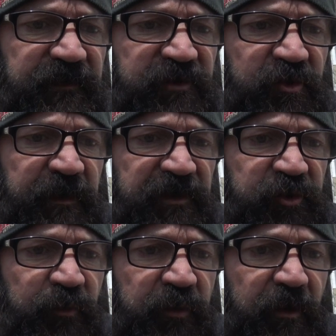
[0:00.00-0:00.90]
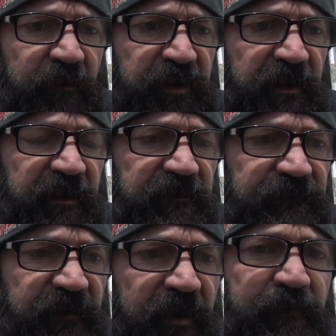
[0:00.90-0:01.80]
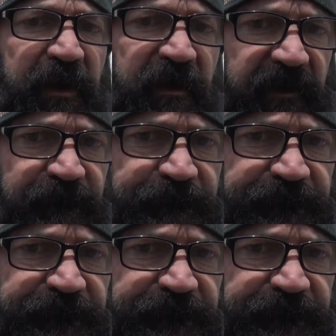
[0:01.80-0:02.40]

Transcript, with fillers: should be a two-prong plug. Unplug it.